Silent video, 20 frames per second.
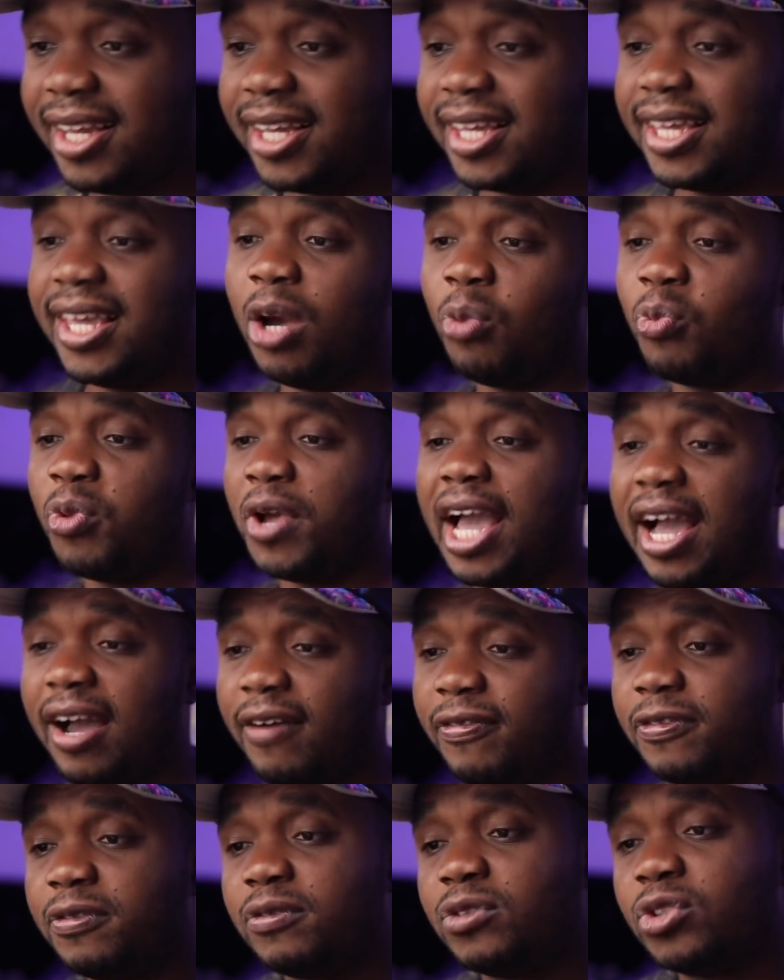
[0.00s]
Here we
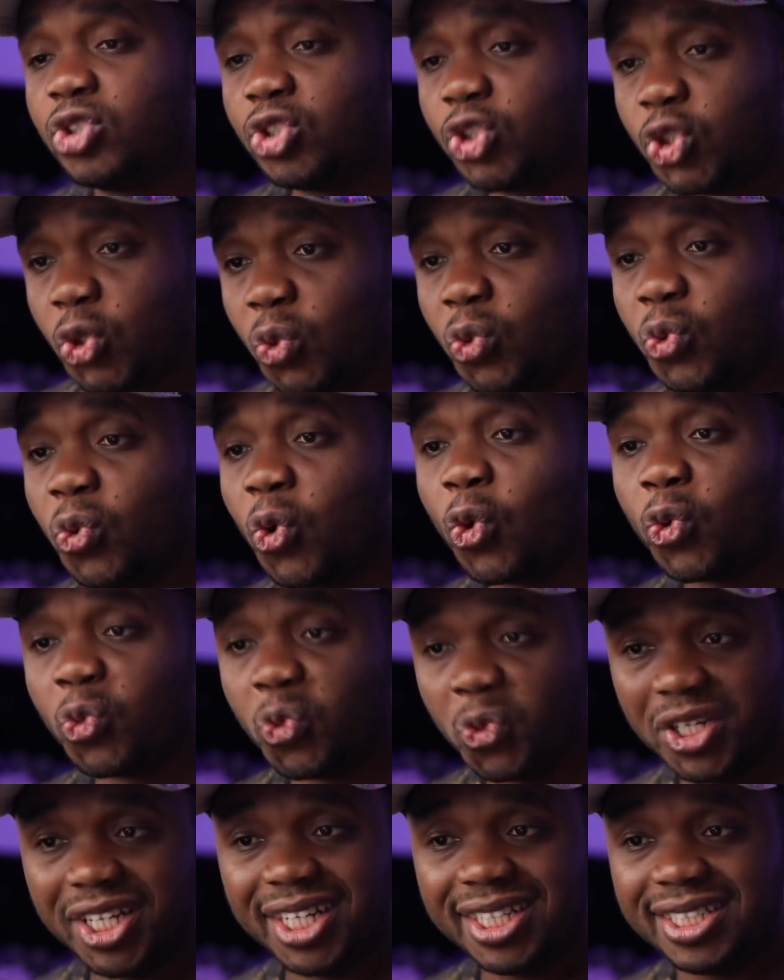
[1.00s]
have Tolu
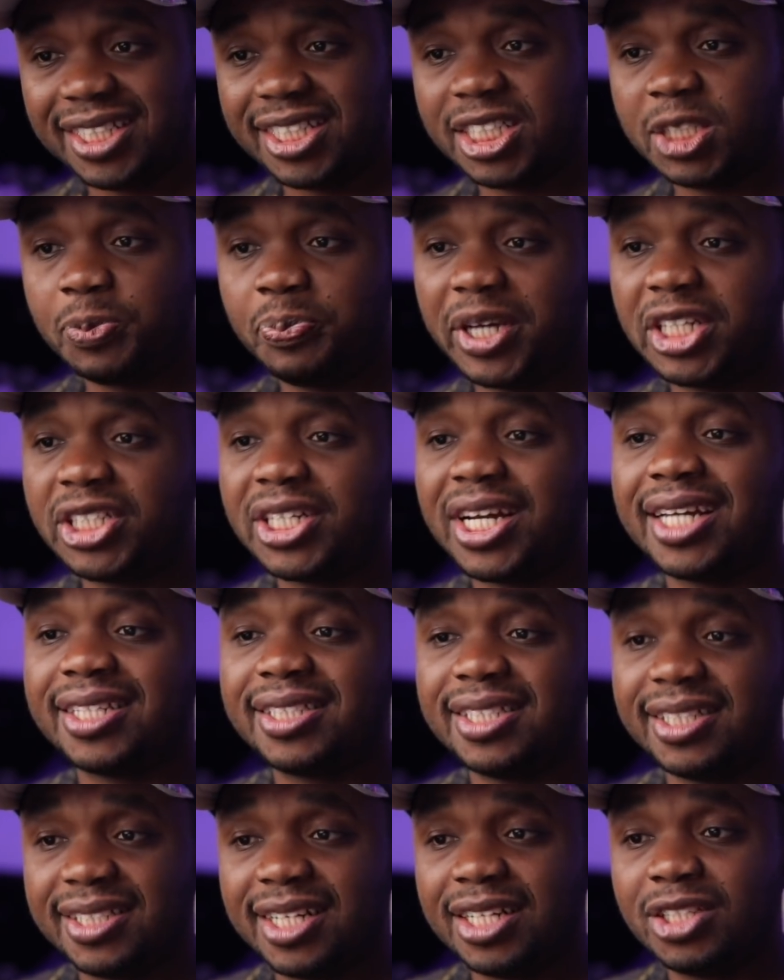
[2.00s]
Ogunlesi, special
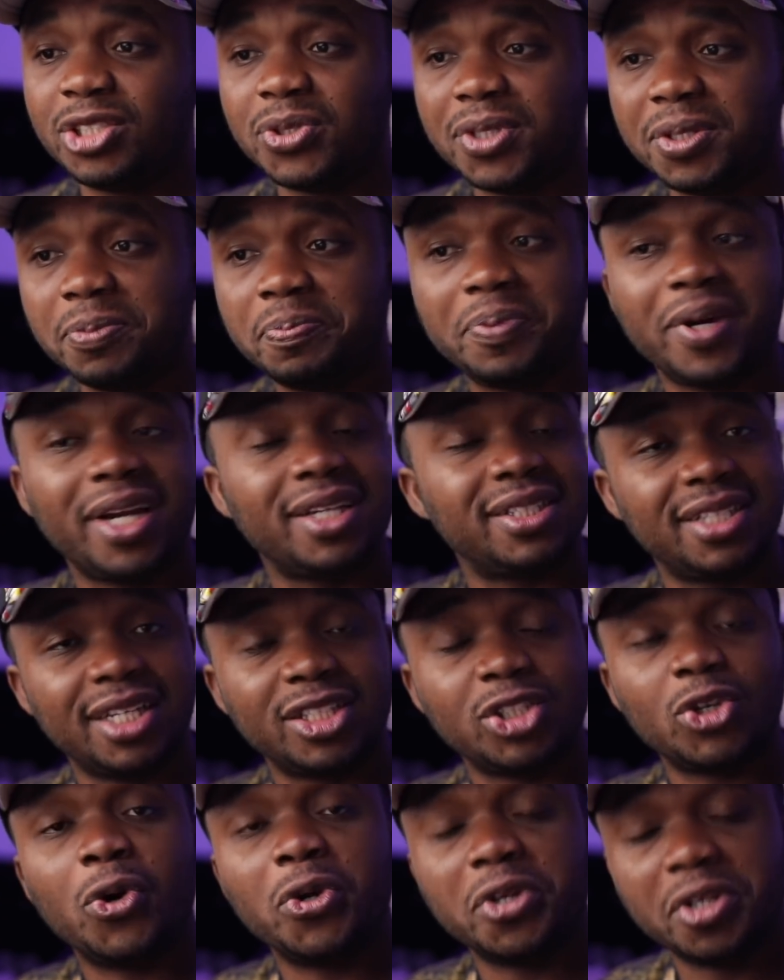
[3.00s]
assistant to the
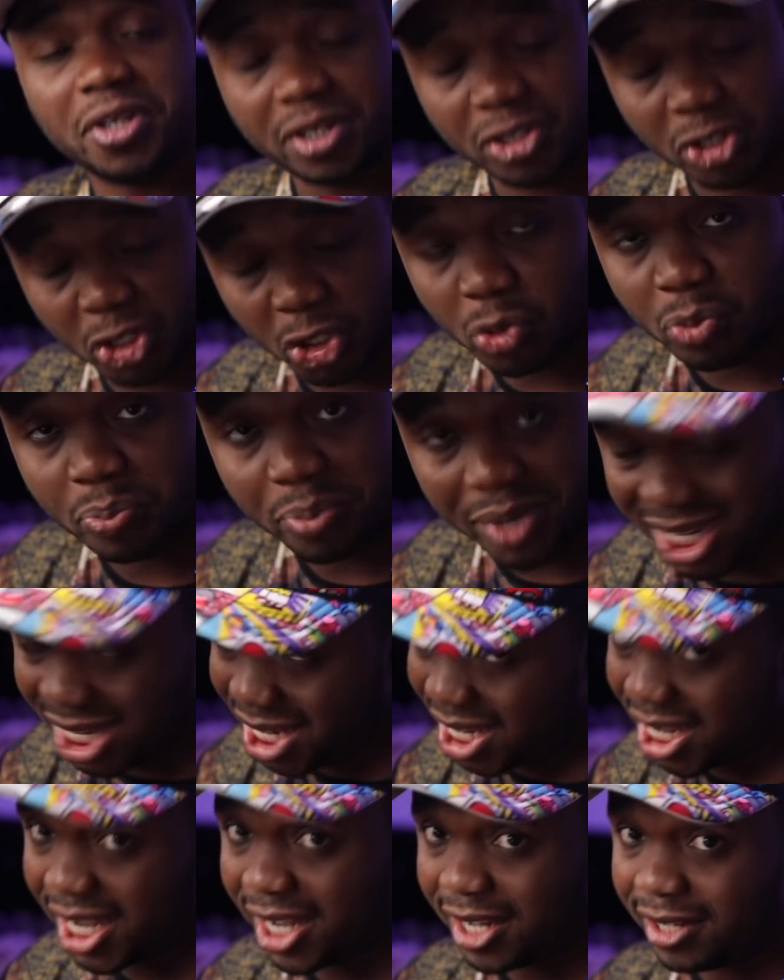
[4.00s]
president on new
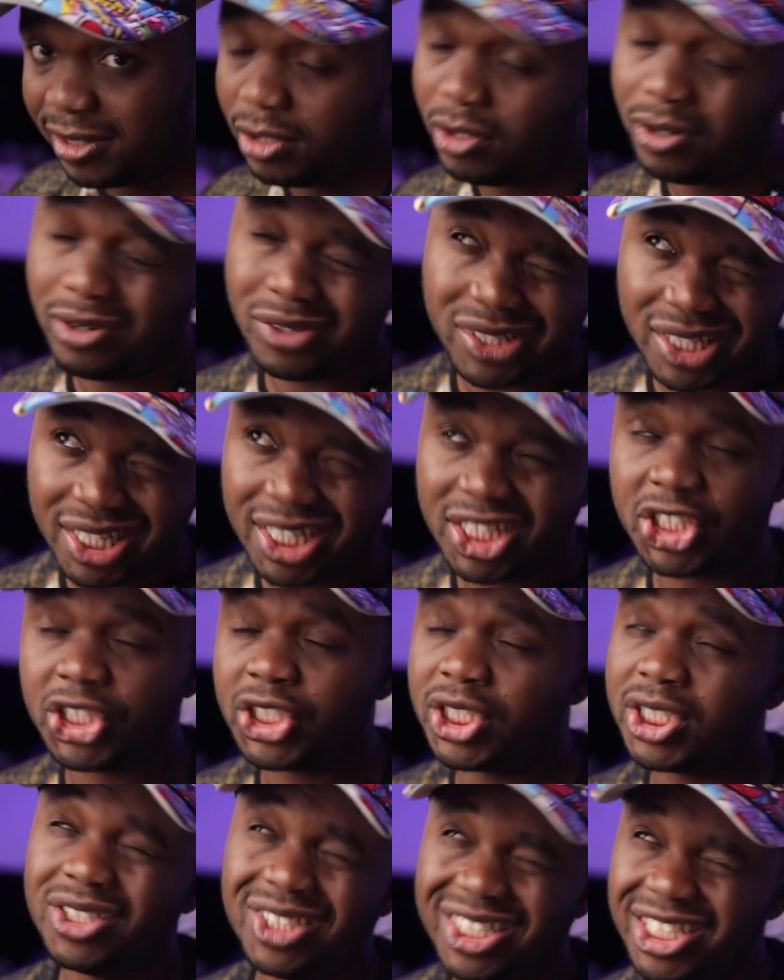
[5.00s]
media, or
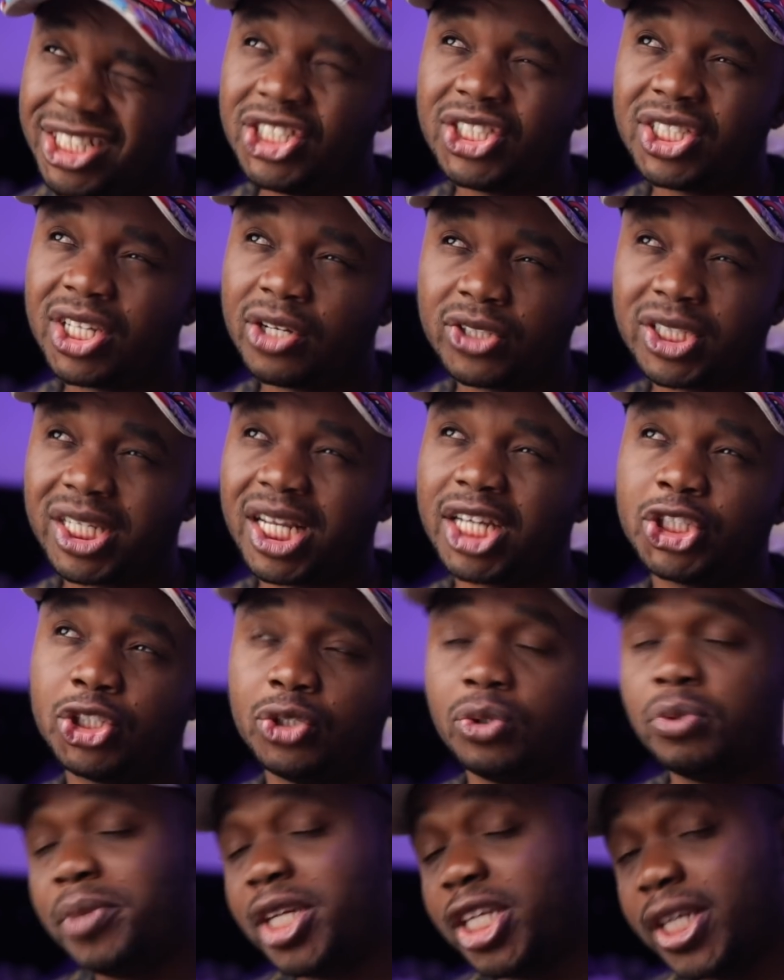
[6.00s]

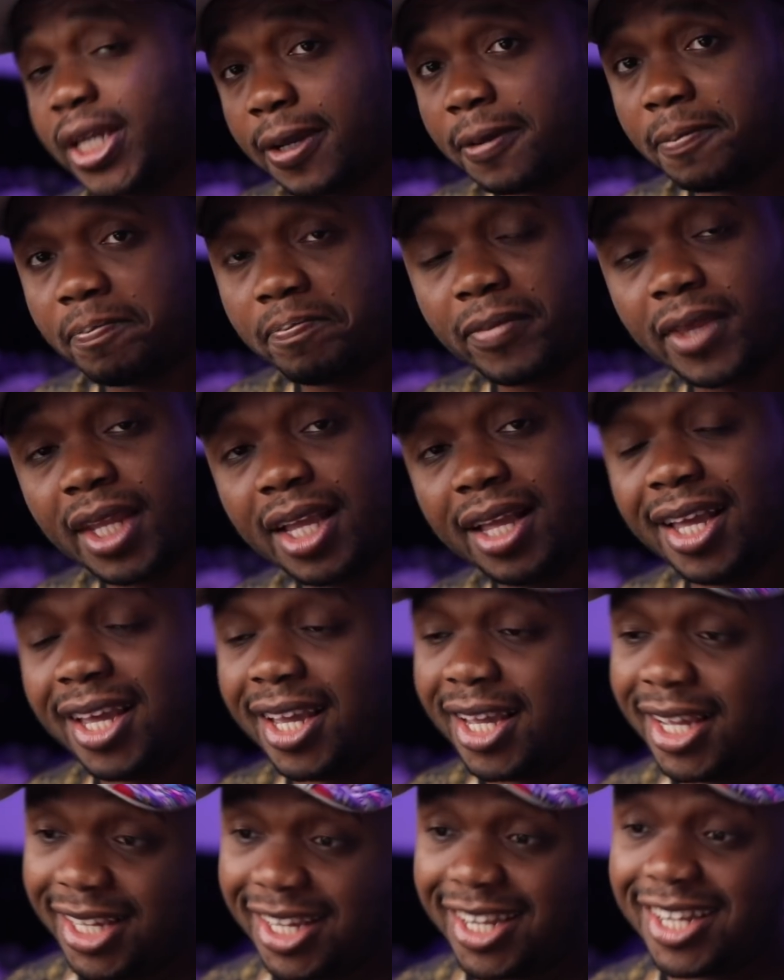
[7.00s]
digital/new media.
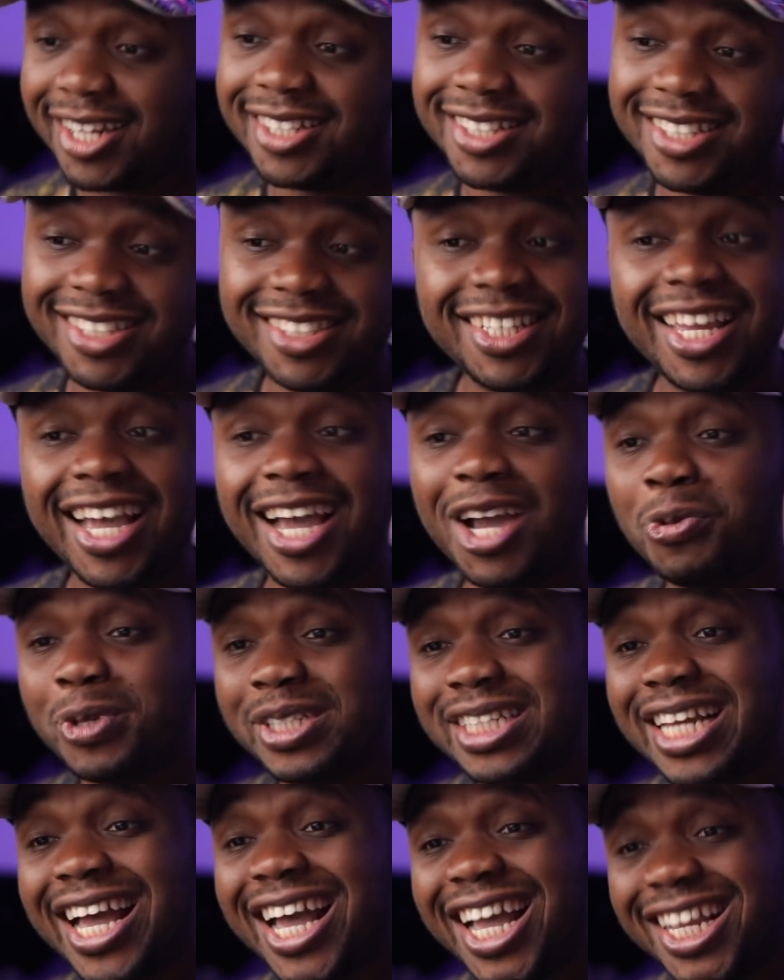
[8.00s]
Yeah, this guy
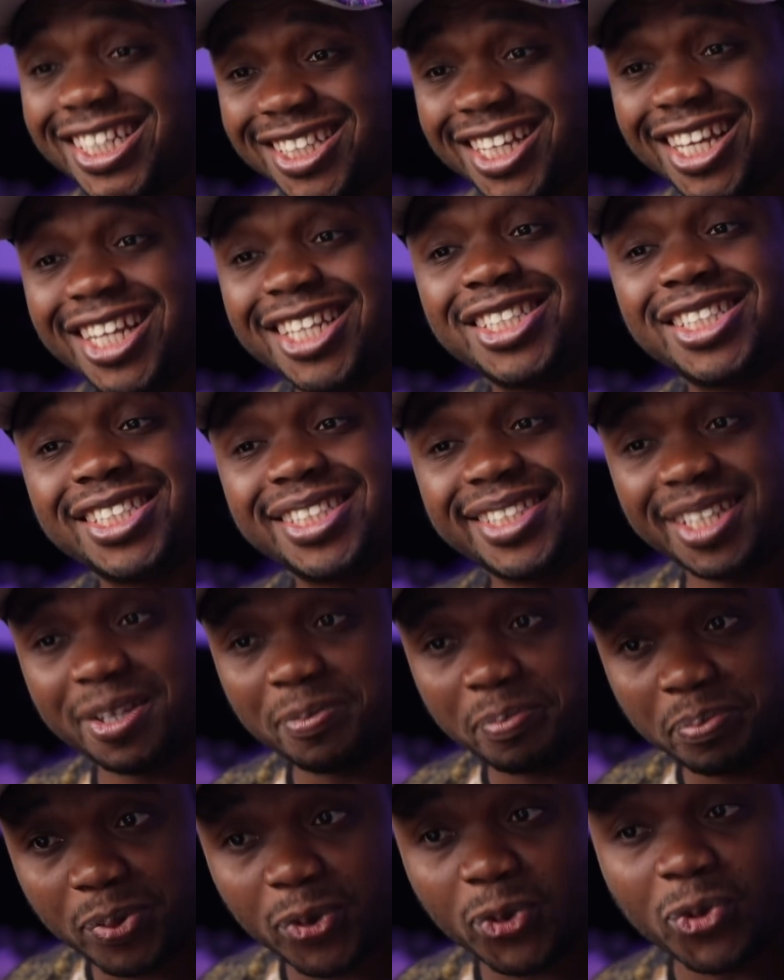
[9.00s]
was asked a
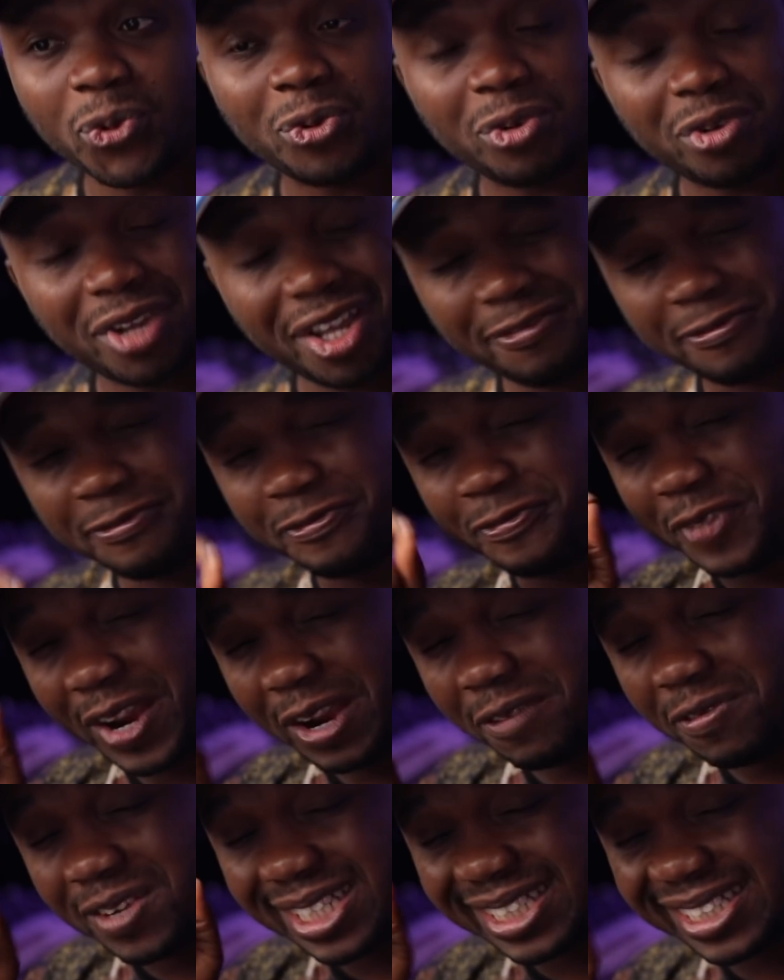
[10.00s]

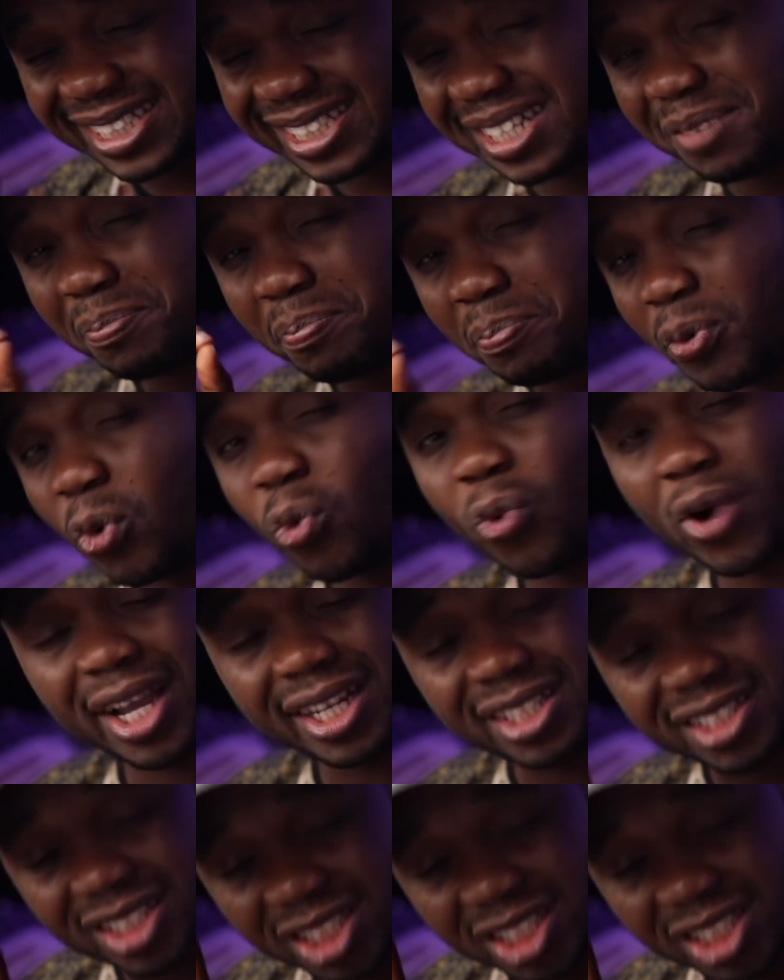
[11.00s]
very simple and